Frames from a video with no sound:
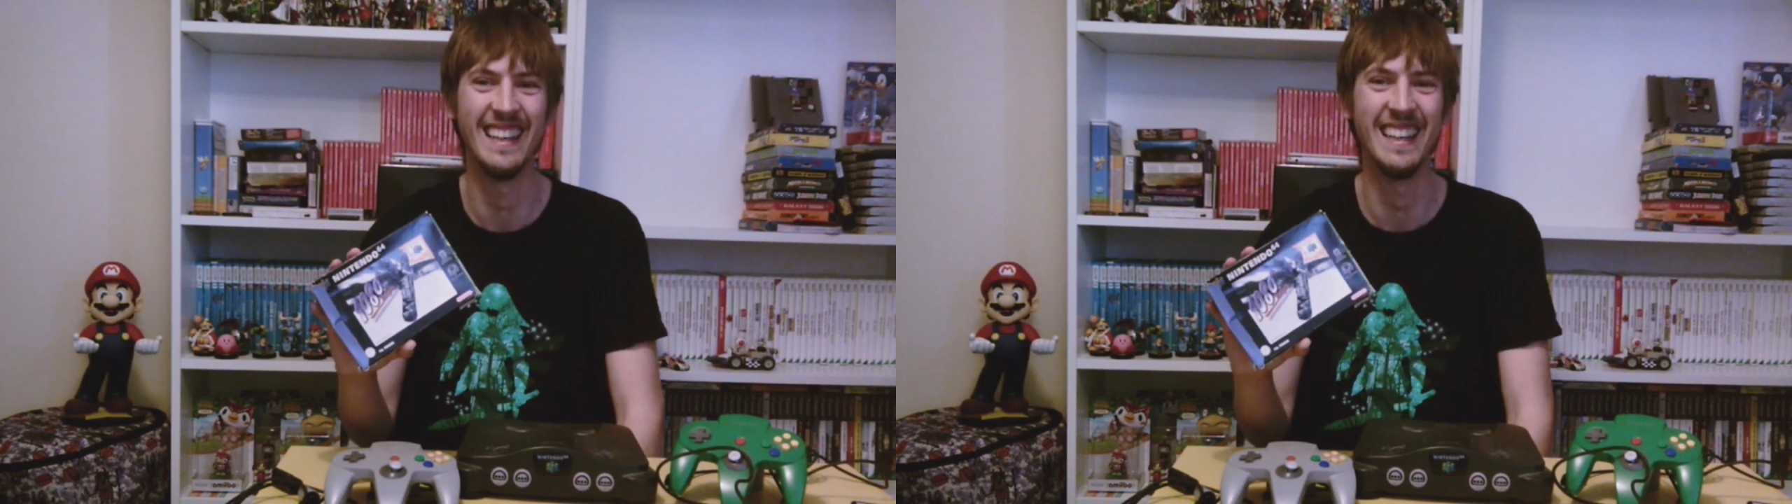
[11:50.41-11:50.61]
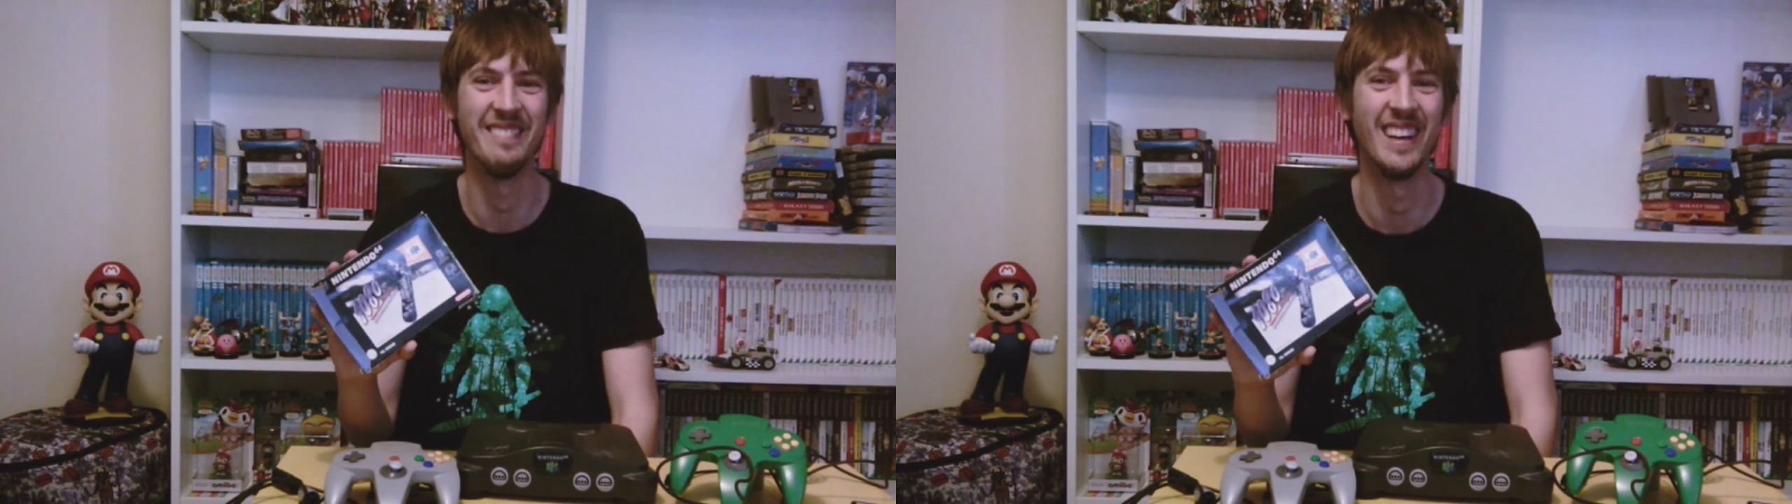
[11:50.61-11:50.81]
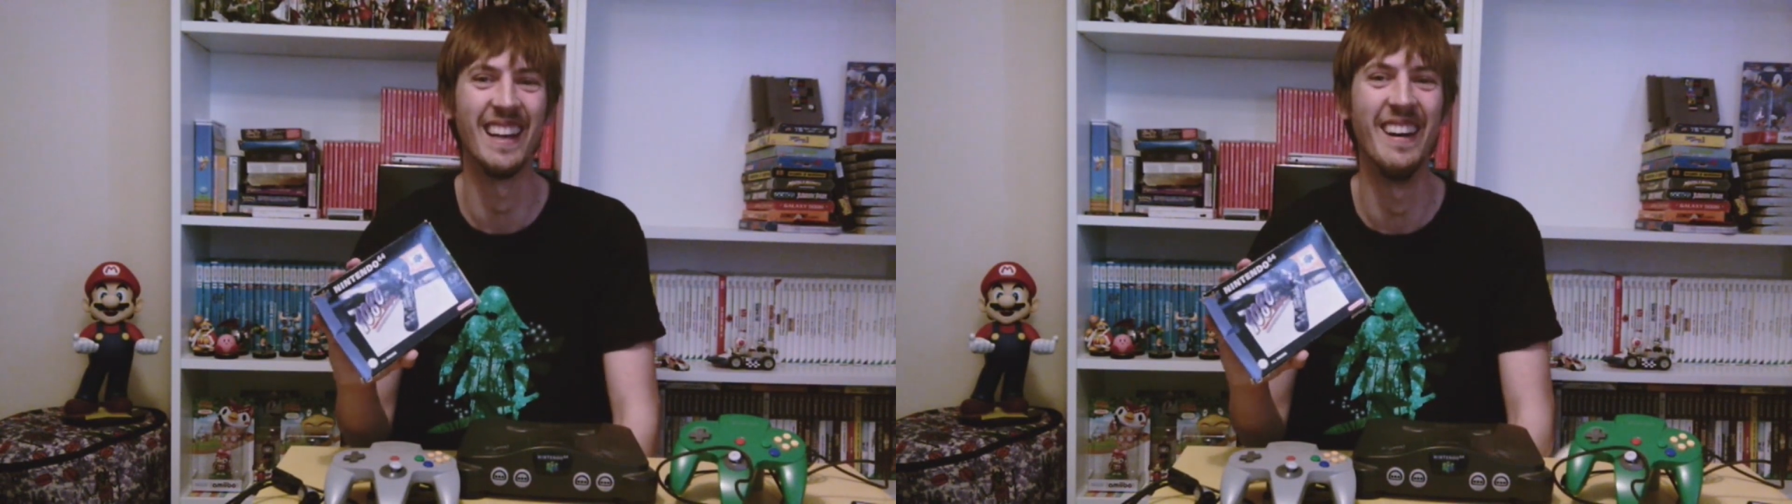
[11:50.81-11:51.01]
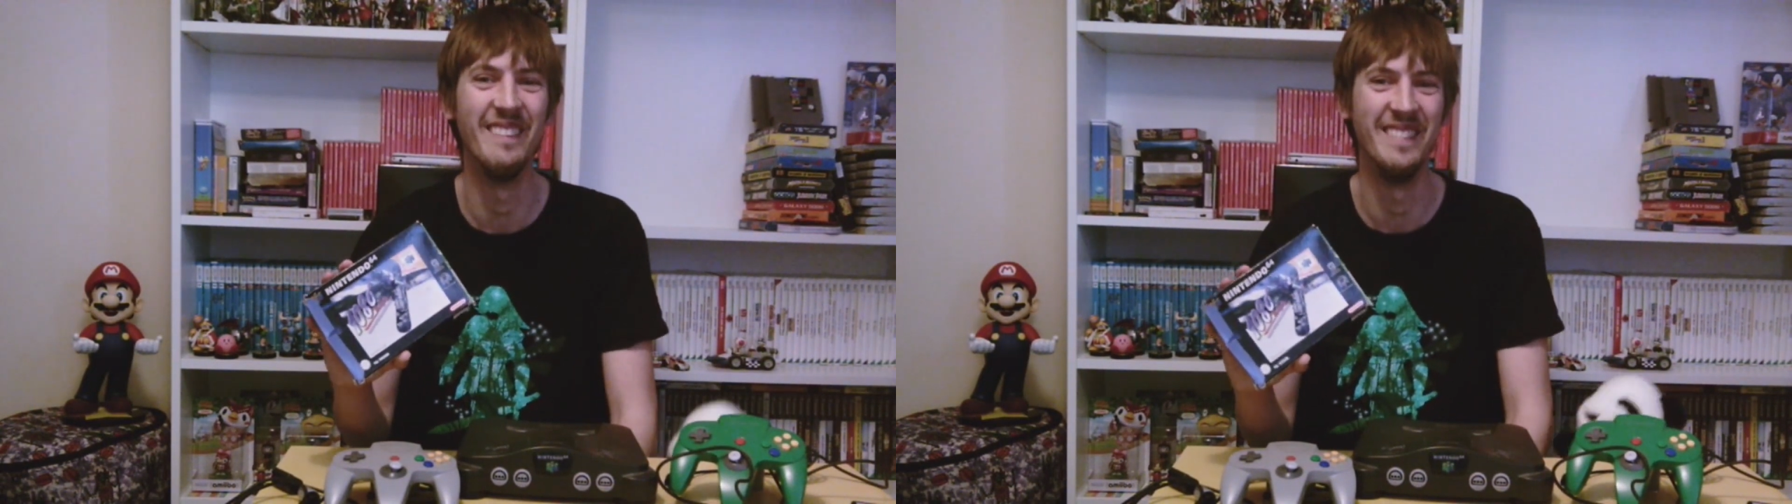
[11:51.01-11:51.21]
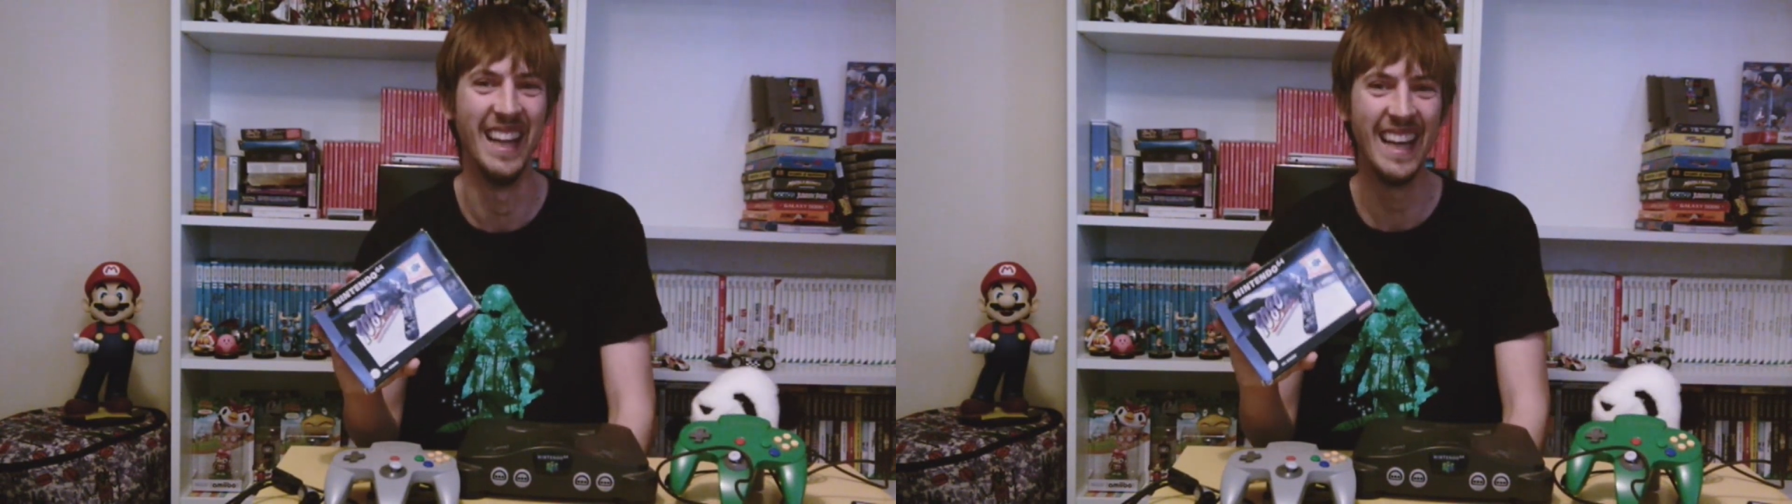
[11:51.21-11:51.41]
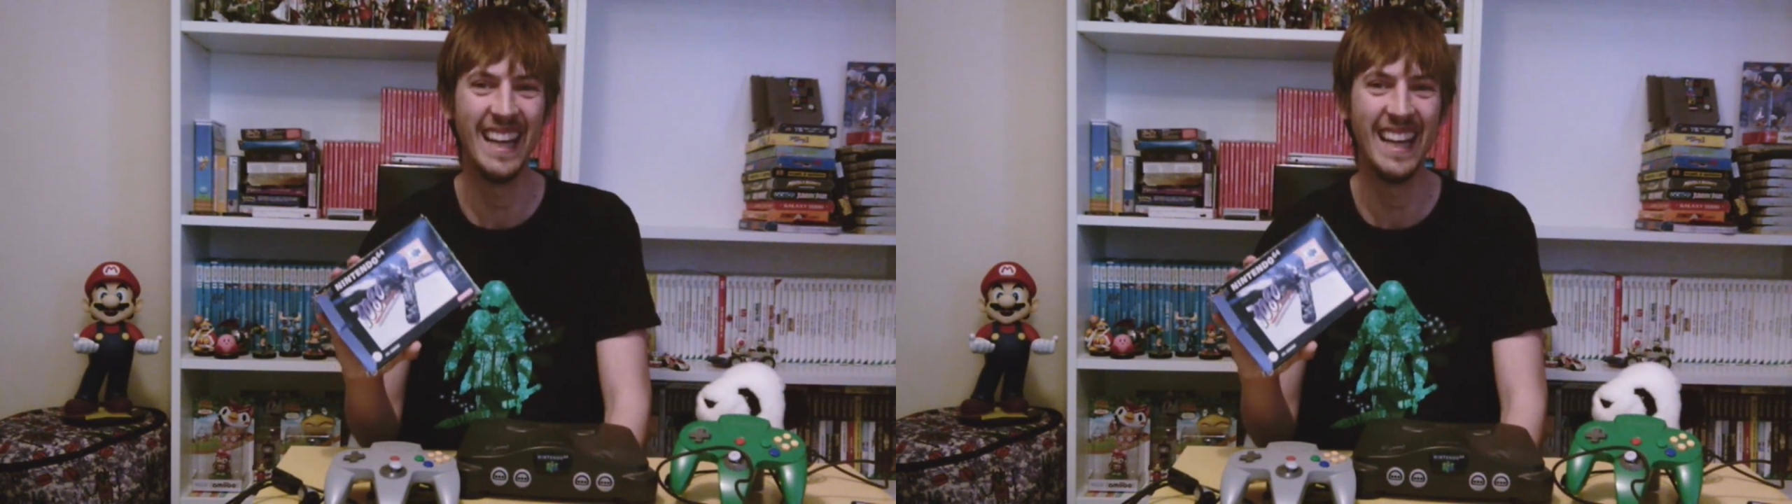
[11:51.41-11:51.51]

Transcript: eating my arm.